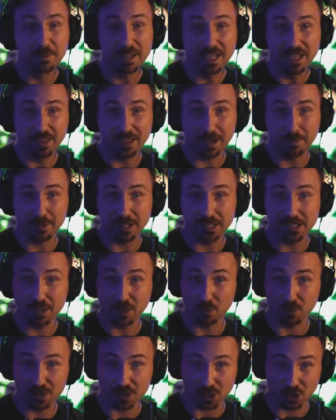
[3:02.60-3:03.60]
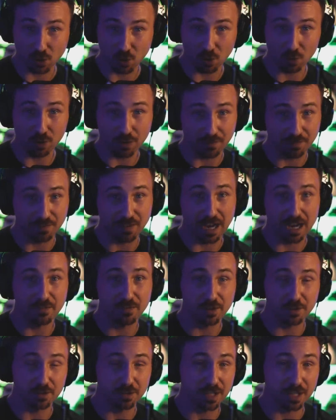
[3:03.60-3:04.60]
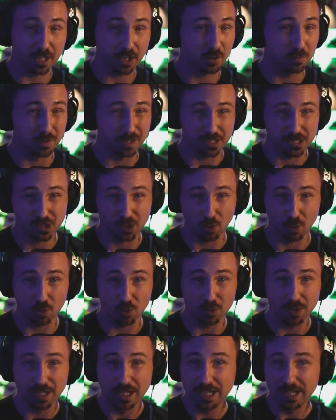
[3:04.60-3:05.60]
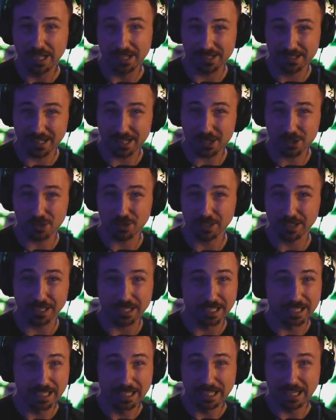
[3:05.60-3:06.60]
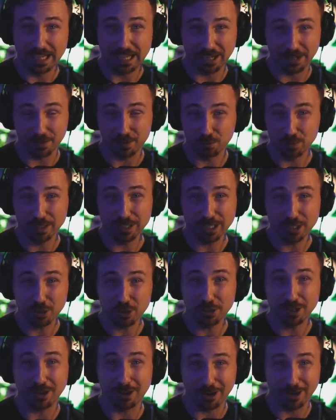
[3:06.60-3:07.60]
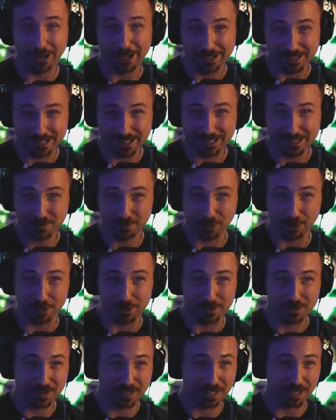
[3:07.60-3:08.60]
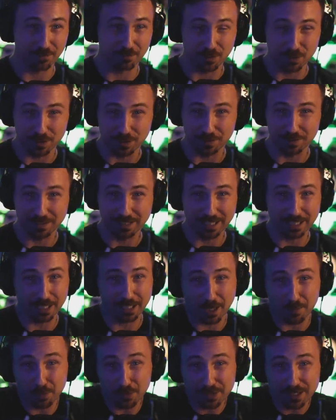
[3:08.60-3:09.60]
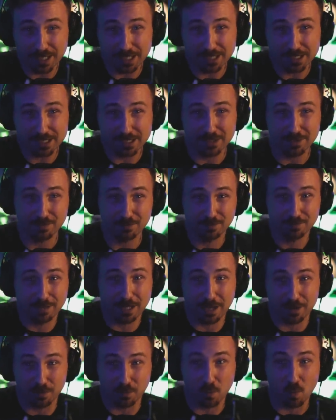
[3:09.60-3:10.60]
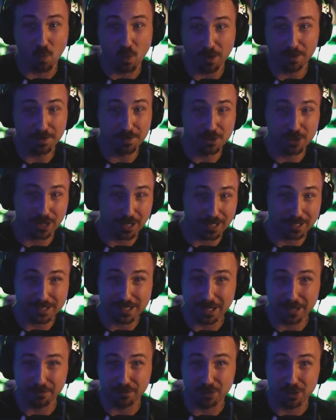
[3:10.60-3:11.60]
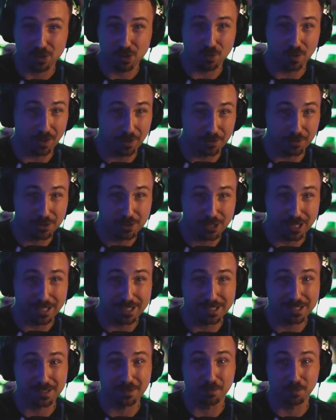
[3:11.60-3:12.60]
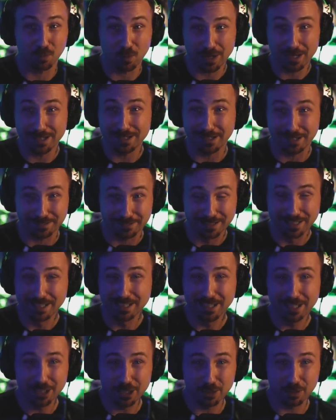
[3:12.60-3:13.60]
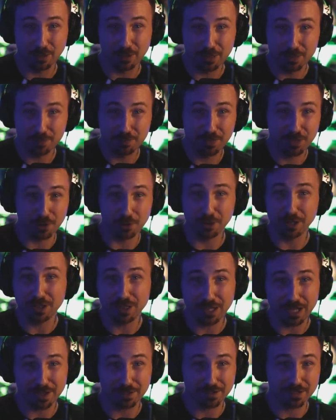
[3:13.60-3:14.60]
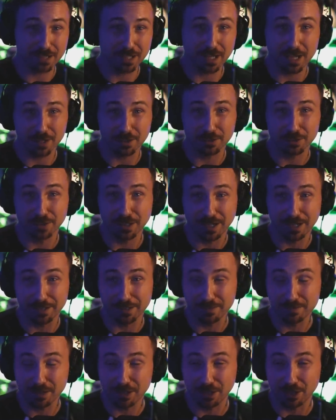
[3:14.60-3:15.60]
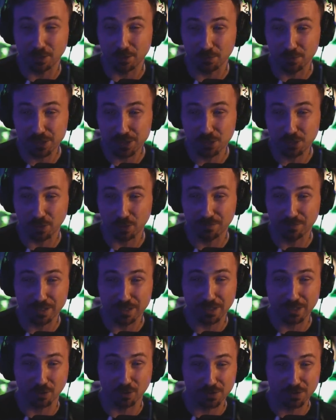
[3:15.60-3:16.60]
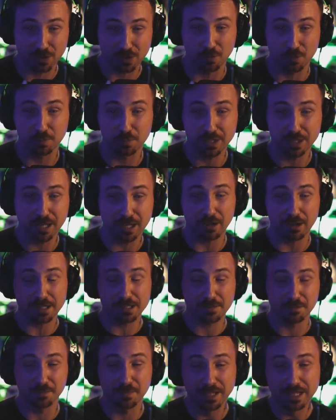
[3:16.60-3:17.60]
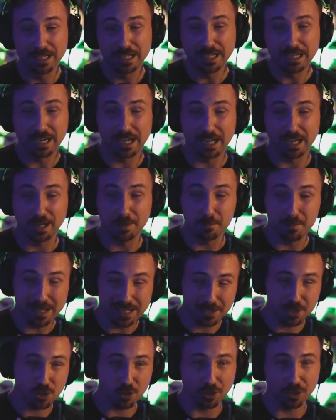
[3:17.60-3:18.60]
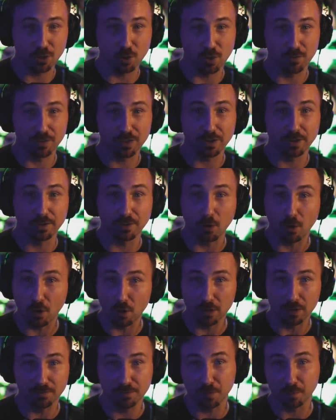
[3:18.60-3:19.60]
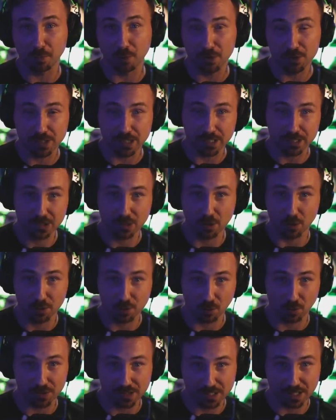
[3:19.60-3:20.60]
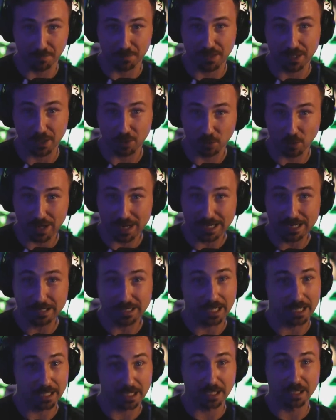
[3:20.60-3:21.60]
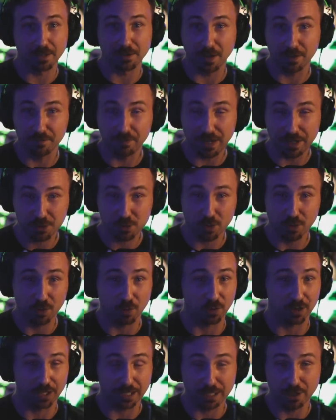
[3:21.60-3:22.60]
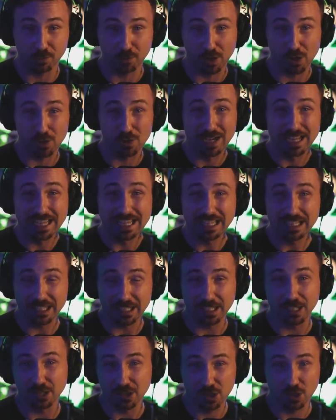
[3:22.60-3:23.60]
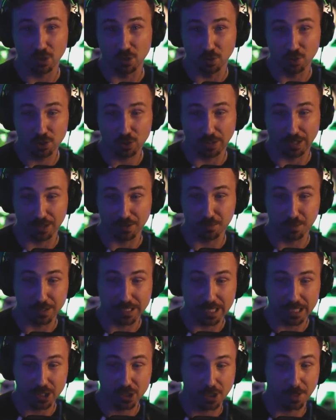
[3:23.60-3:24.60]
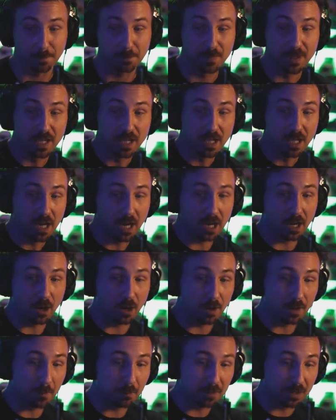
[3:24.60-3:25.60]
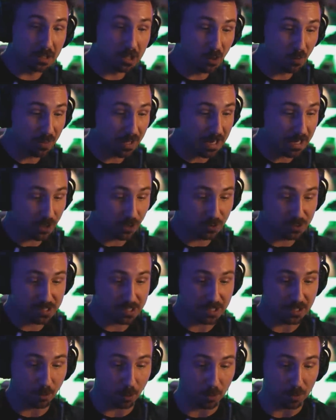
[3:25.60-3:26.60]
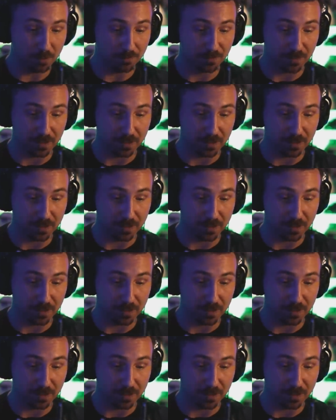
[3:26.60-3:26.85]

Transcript: That means there was a total of 500 that could be sold. Essentially, uh, really good odds as far as if you get a couple tickets, you've got one chance out of a 200 chance to win a you know a $30,000 uh, you know restored vehicle. So pretty awesome uh, make sure to go over there. All of the proceeds go towards something great, getting a, a veteran or a hero into transportation. Uh, uh, below that, you'll see all of the